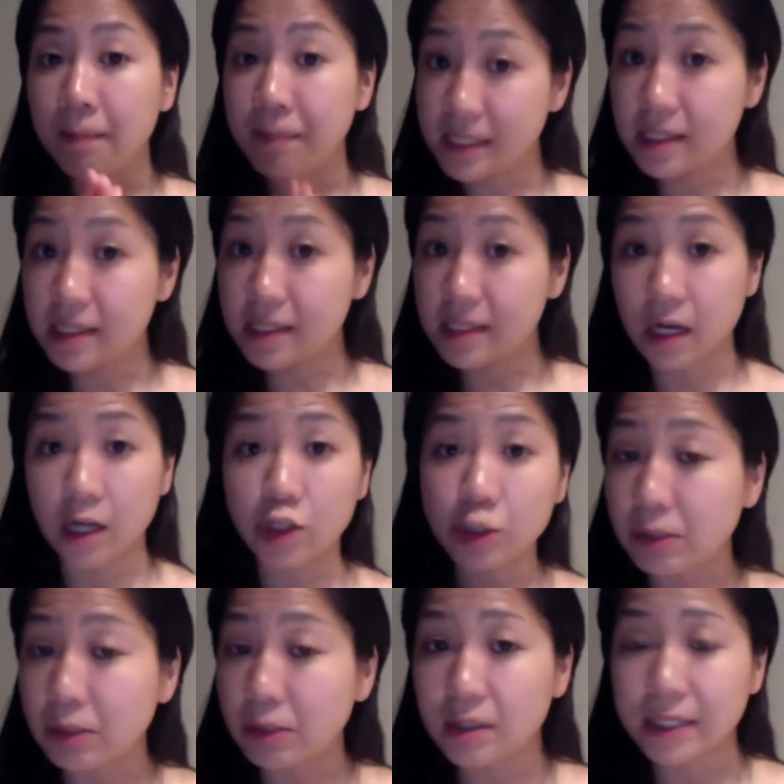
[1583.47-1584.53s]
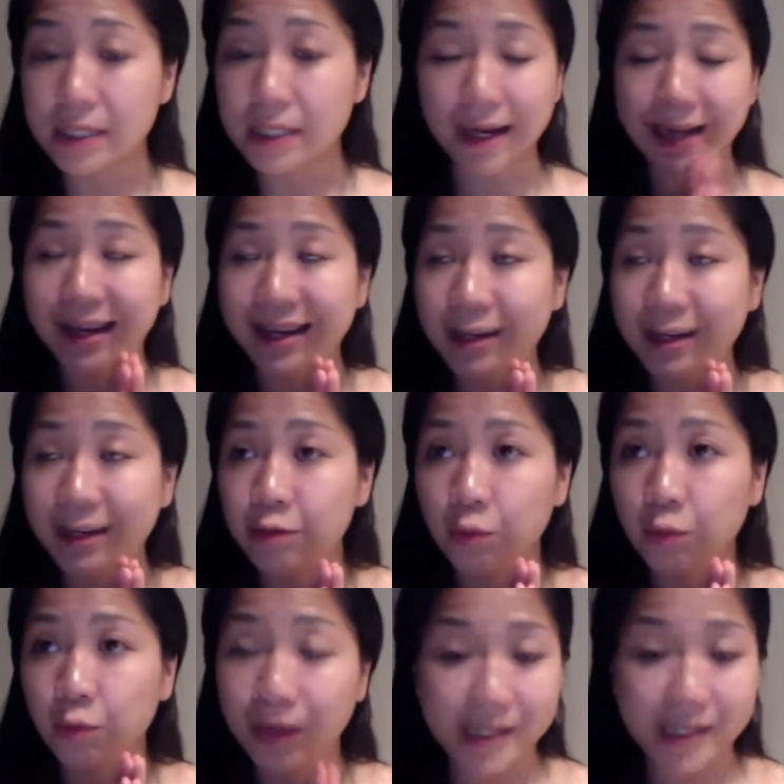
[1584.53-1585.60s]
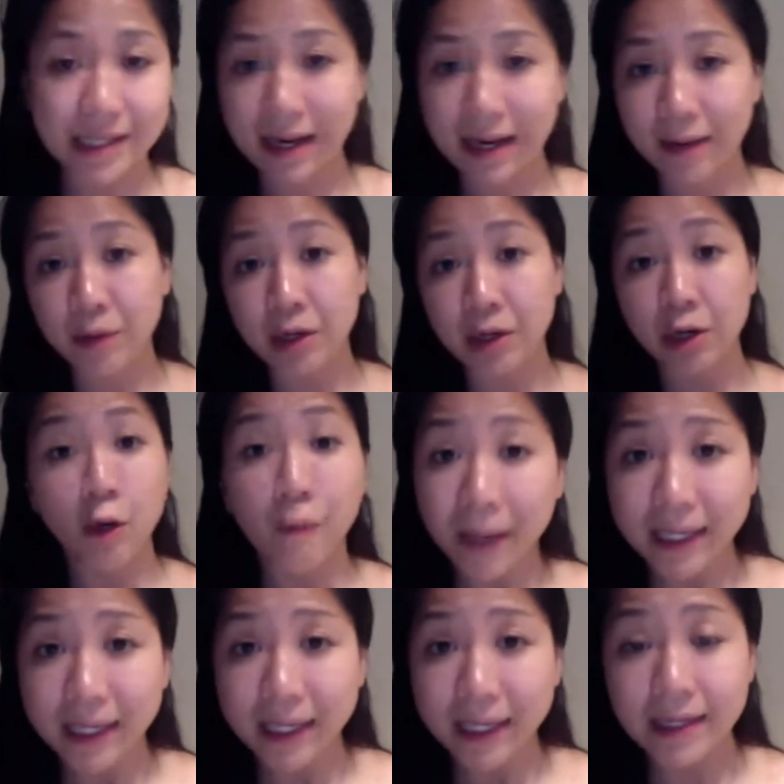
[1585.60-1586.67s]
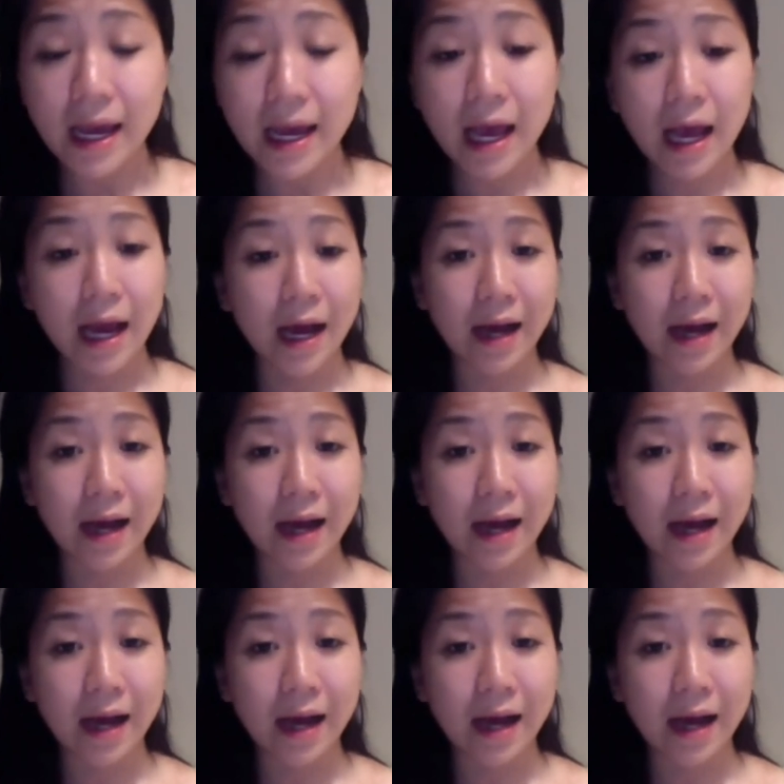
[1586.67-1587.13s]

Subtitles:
business entrepreneurs. I don't waste time with nobody.